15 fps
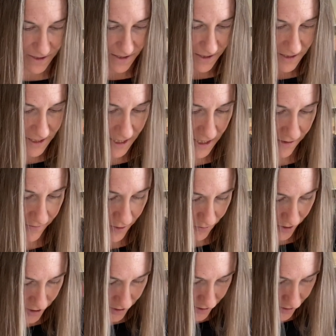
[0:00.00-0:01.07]
to give you
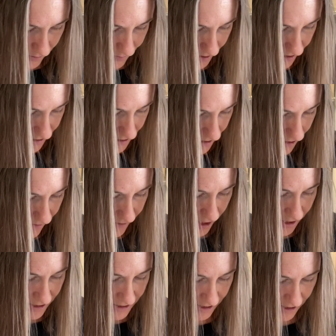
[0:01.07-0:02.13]
a little bit of an
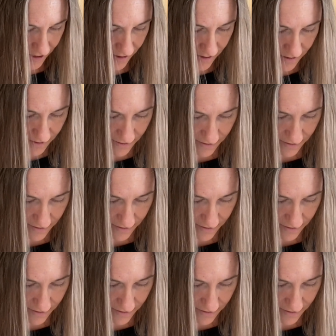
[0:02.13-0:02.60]
idea of